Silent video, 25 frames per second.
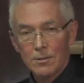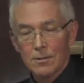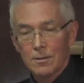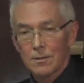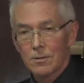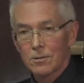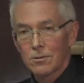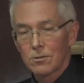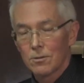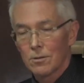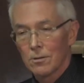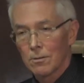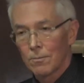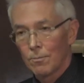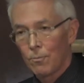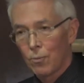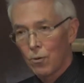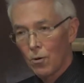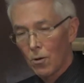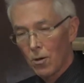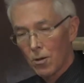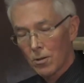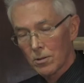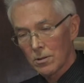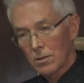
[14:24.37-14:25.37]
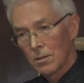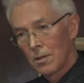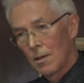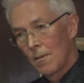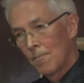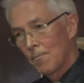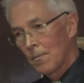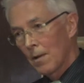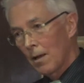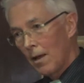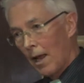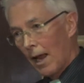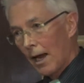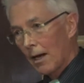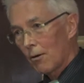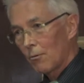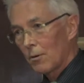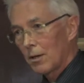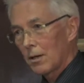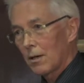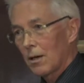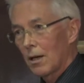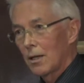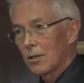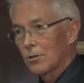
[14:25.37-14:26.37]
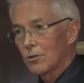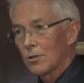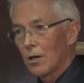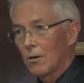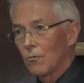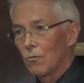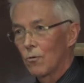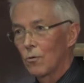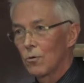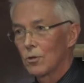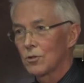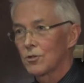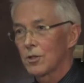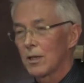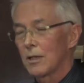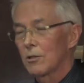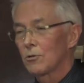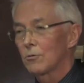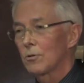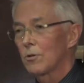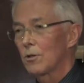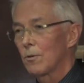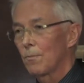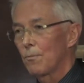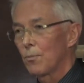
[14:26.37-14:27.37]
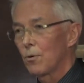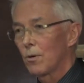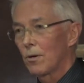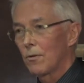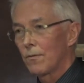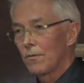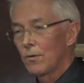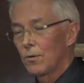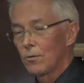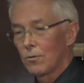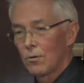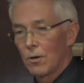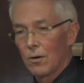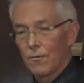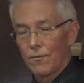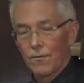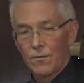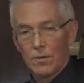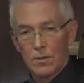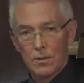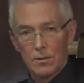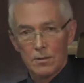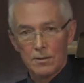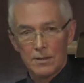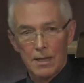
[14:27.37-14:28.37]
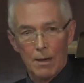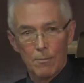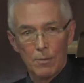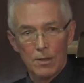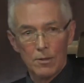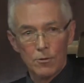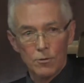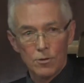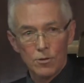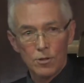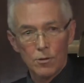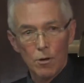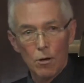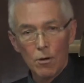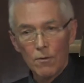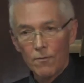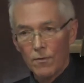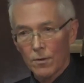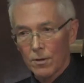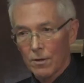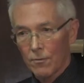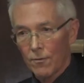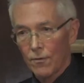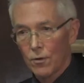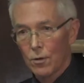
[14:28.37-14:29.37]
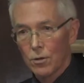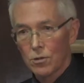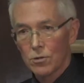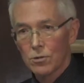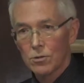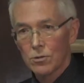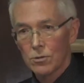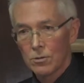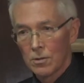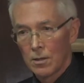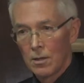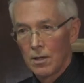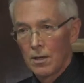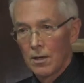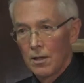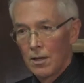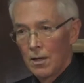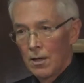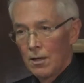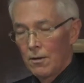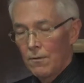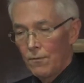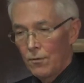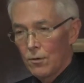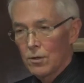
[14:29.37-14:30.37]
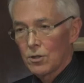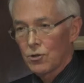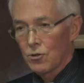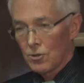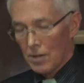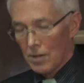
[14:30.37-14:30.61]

It brought agriculture rules into the purview of the WTO for the first